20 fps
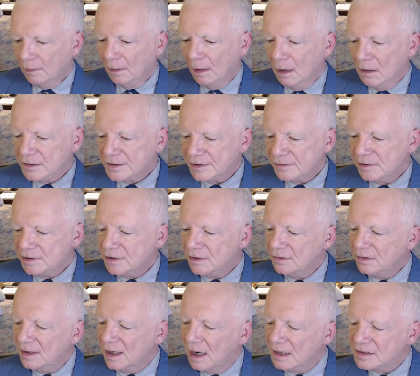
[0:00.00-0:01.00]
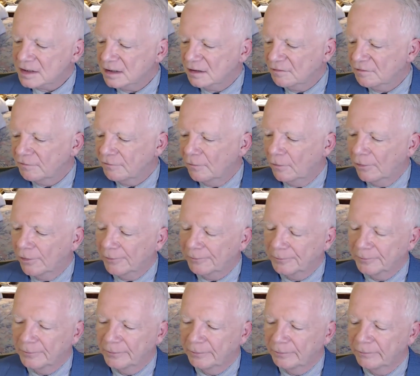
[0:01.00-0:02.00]
Also in 2004.
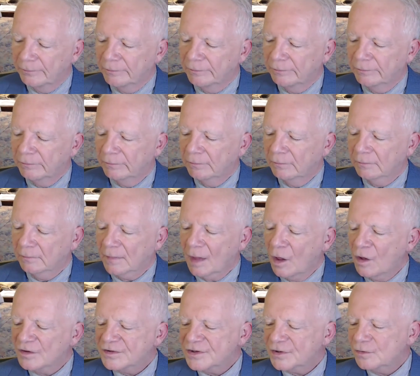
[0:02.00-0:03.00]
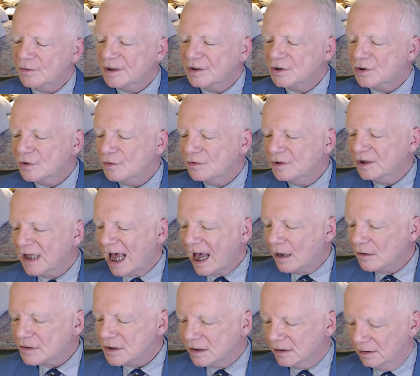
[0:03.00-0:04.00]
Also in
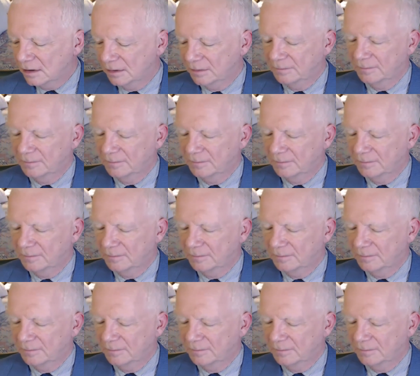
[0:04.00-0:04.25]
2000.